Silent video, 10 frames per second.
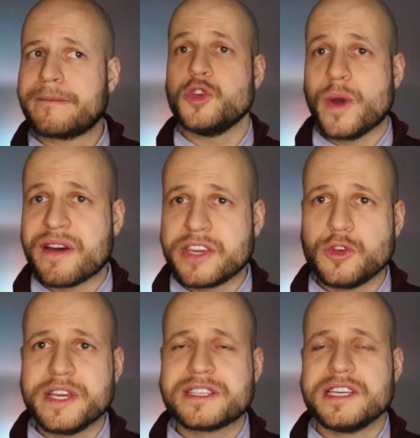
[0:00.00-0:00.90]
You have a
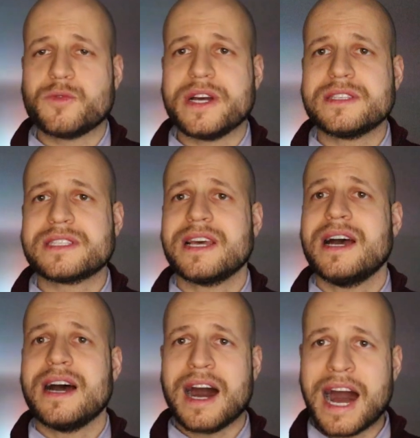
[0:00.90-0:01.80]
unique sequence,
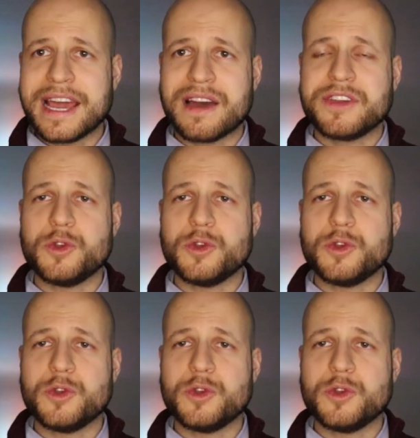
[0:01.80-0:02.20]
I have a